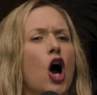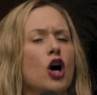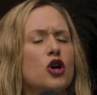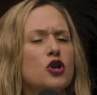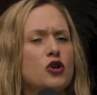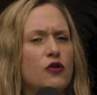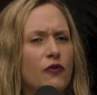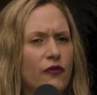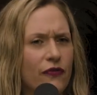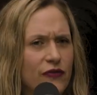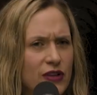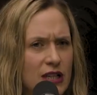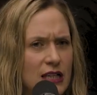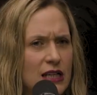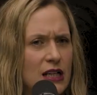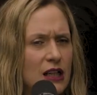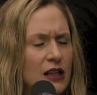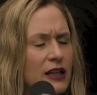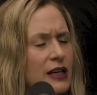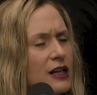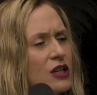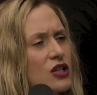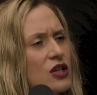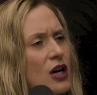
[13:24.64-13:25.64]
are you
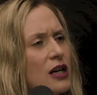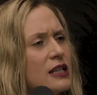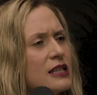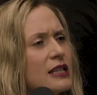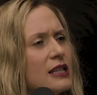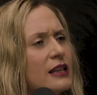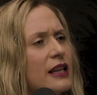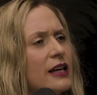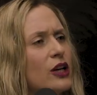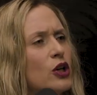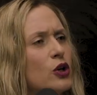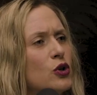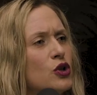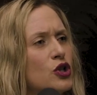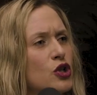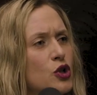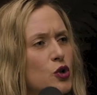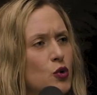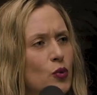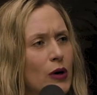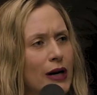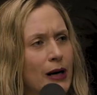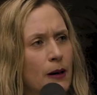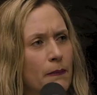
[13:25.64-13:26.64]
physically exhausted like you
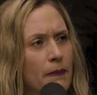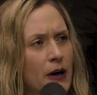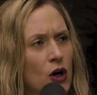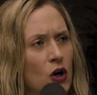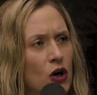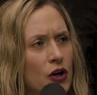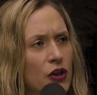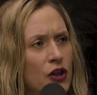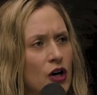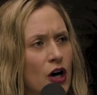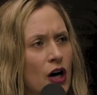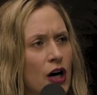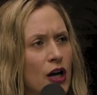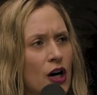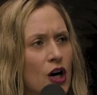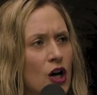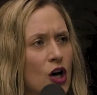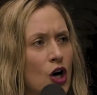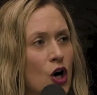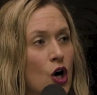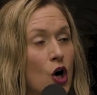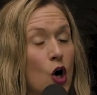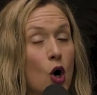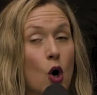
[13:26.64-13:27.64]
just ran a marathon,
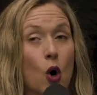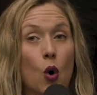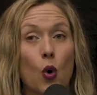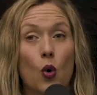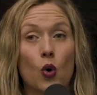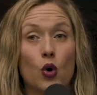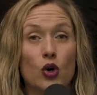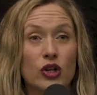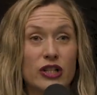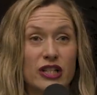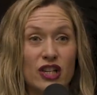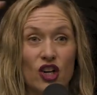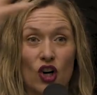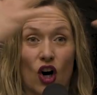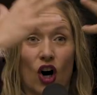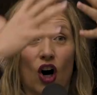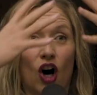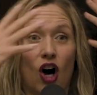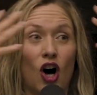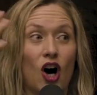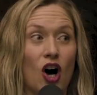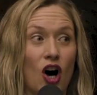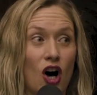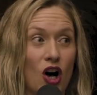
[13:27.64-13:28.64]
or is it
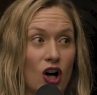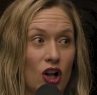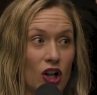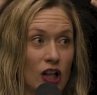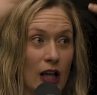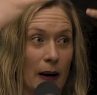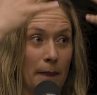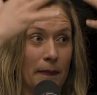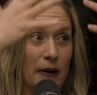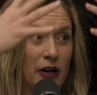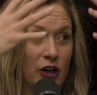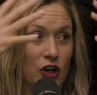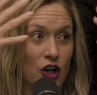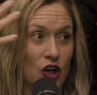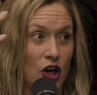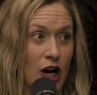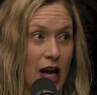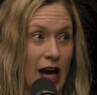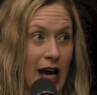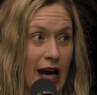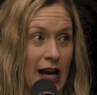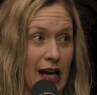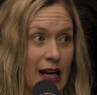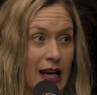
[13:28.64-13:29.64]
all up in your
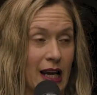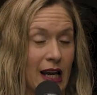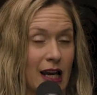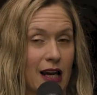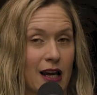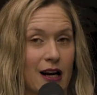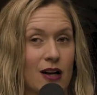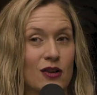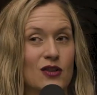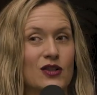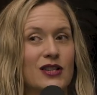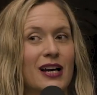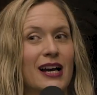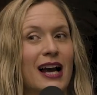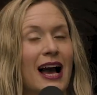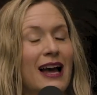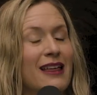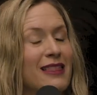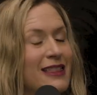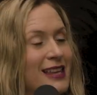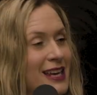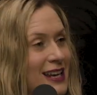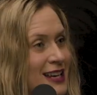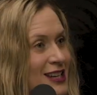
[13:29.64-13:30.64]
head? And I was like,
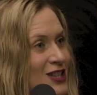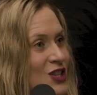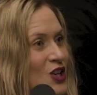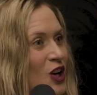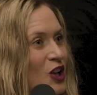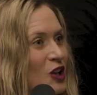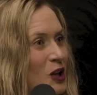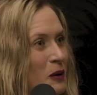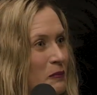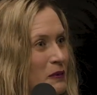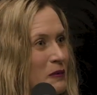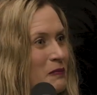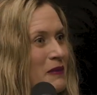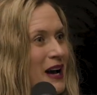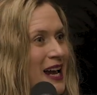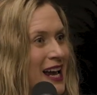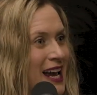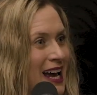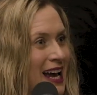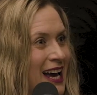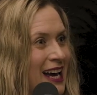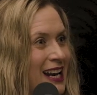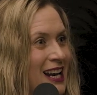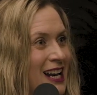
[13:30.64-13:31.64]
I think it's all up in my
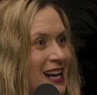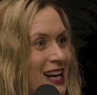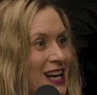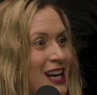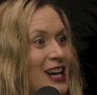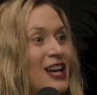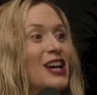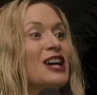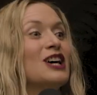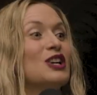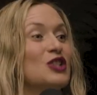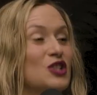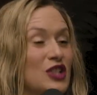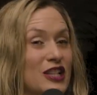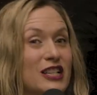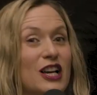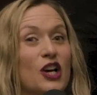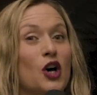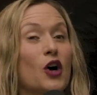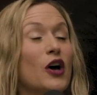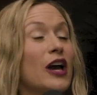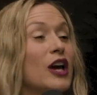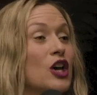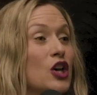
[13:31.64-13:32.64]
head. And she's
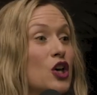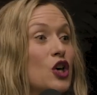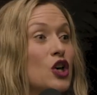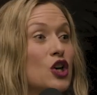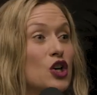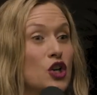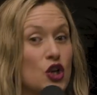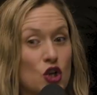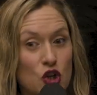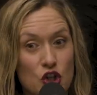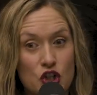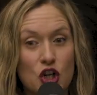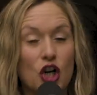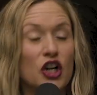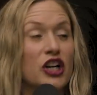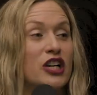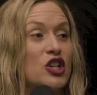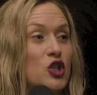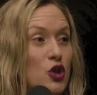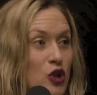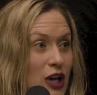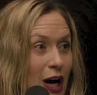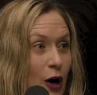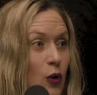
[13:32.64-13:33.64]
like, okay, you're
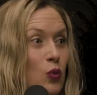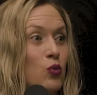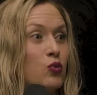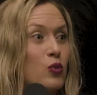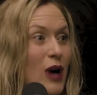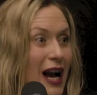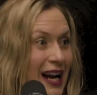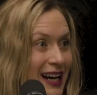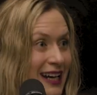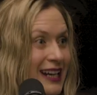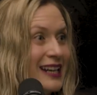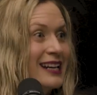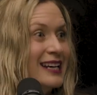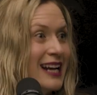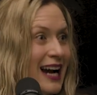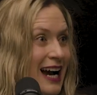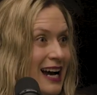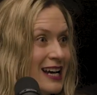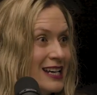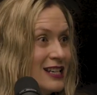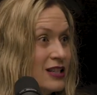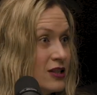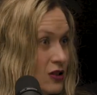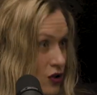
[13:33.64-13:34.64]
starting to now
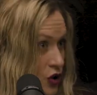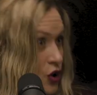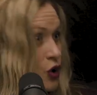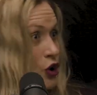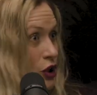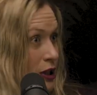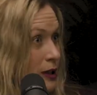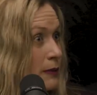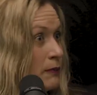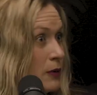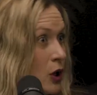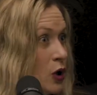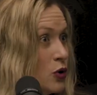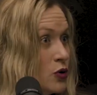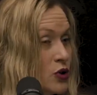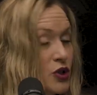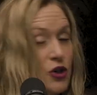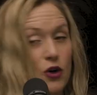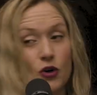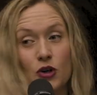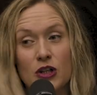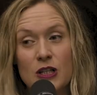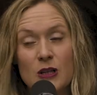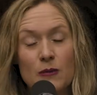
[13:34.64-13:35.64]
recognize your MO,
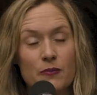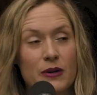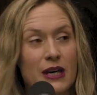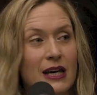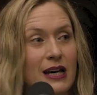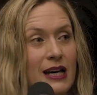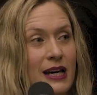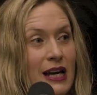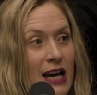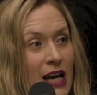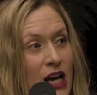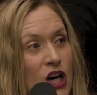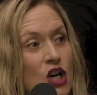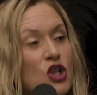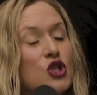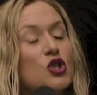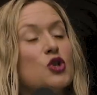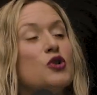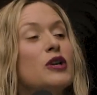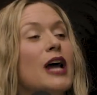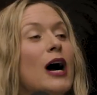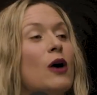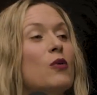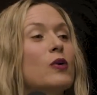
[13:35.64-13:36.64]
so to speak.
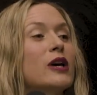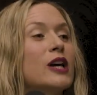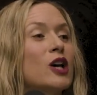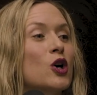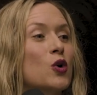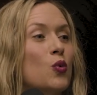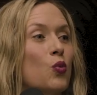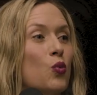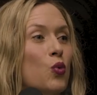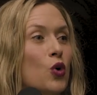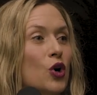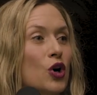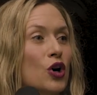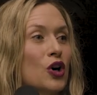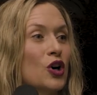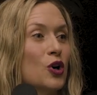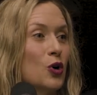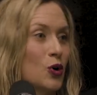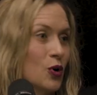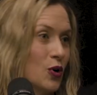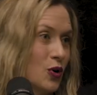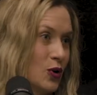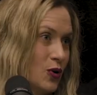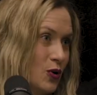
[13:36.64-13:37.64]
So now we can
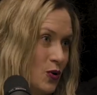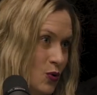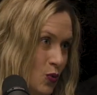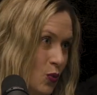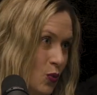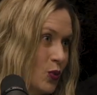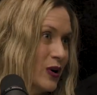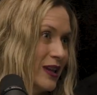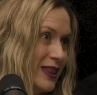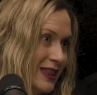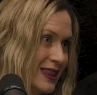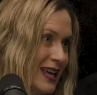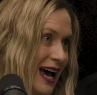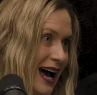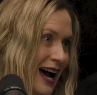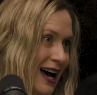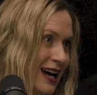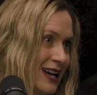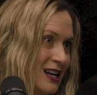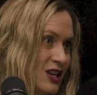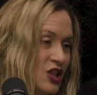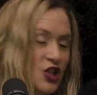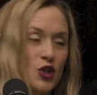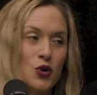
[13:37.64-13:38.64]
work with
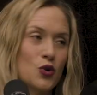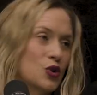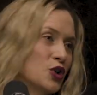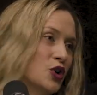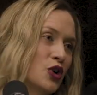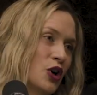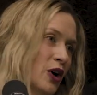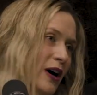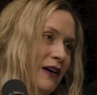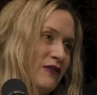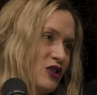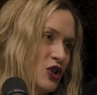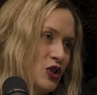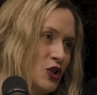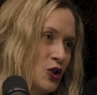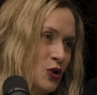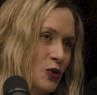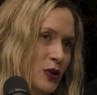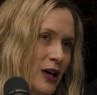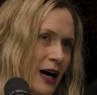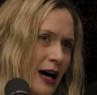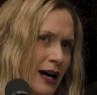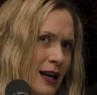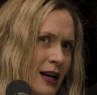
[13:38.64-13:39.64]
that so you don't have to
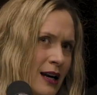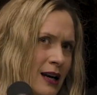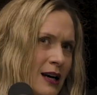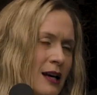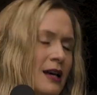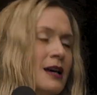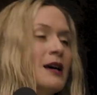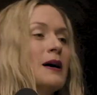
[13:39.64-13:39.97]
do that.